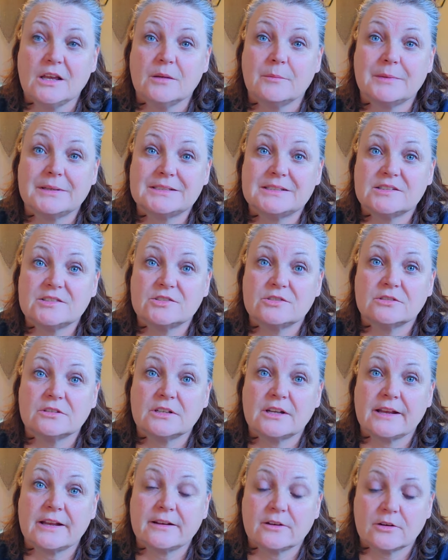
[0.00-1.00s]
My sister
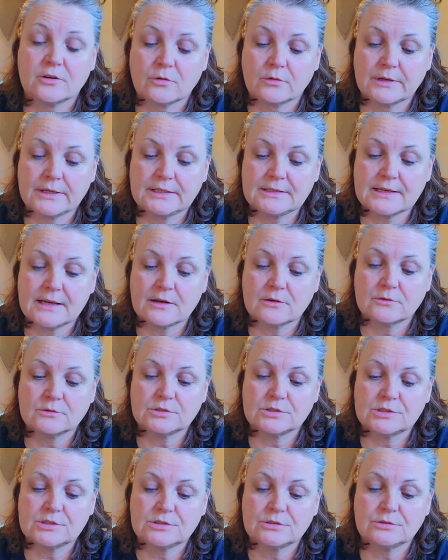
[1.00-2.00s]
and I are going down
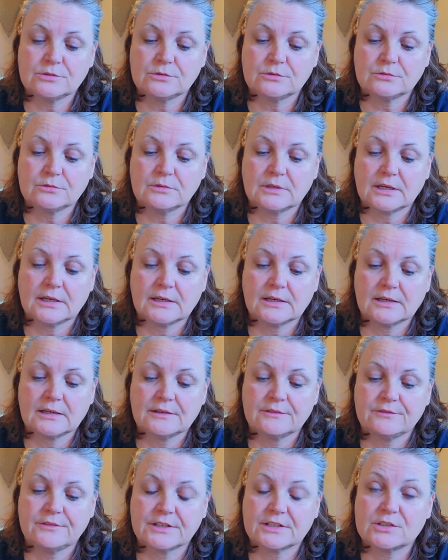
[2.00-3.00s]
to
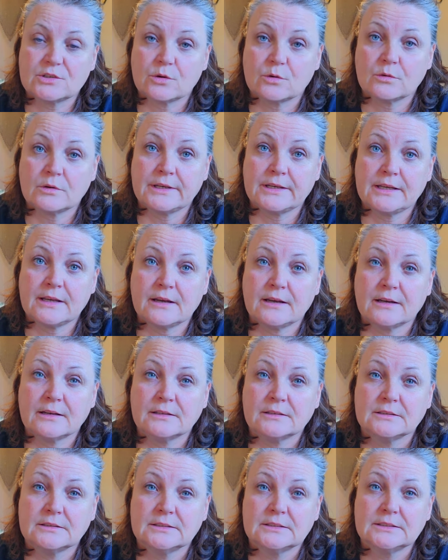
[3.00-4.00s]
Victoria
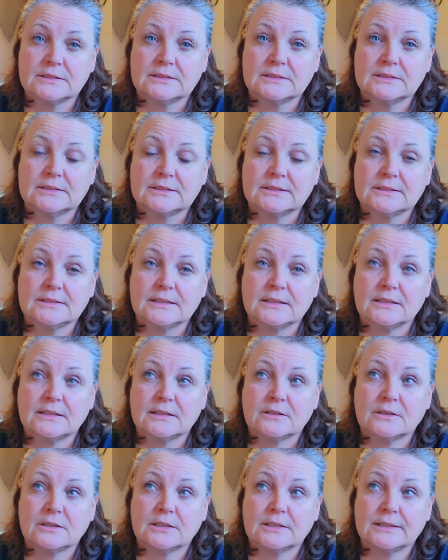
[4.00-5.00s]

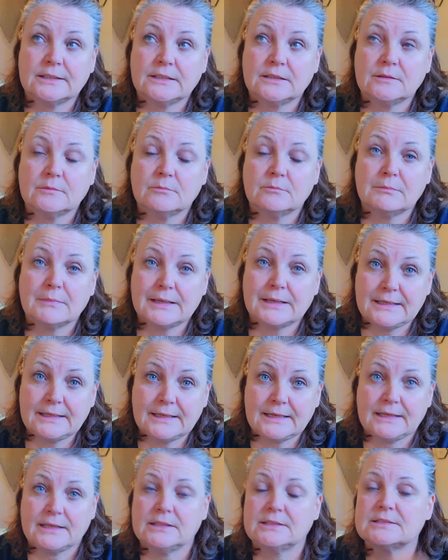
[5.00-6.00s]
on
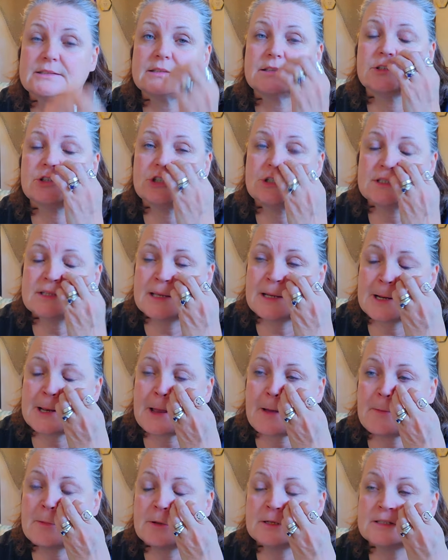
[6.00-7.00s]
Mondays. She's going to
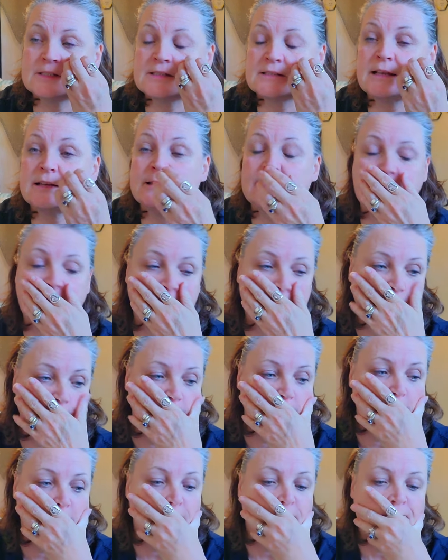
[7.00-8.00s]
come on Sunday.
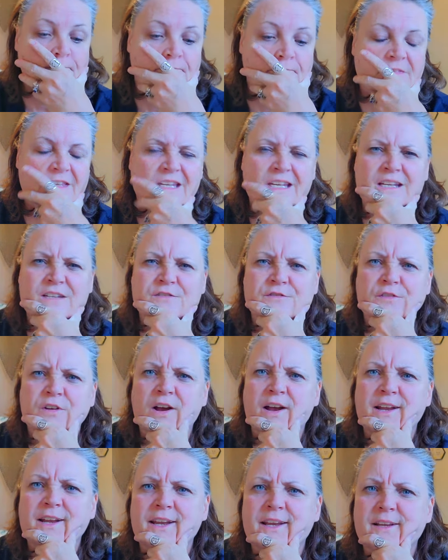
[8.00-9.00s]
Today's
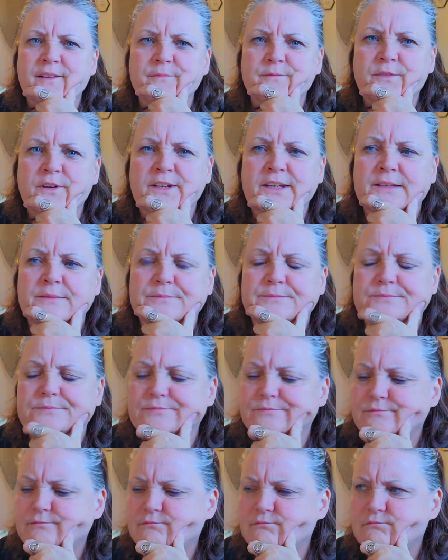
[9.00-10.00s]
Friday, right?
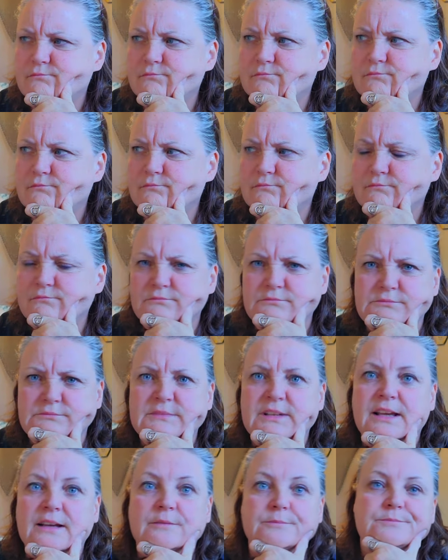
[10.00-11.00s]

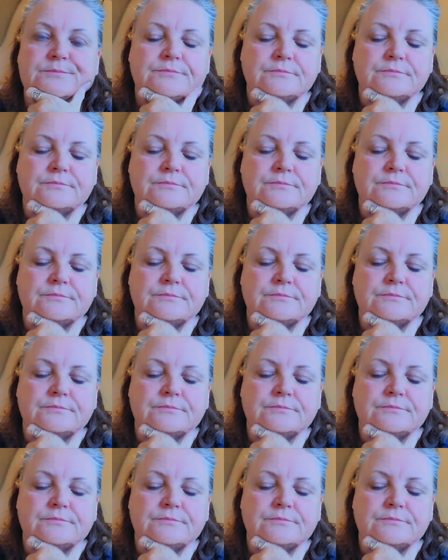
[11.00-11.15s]
Yeah.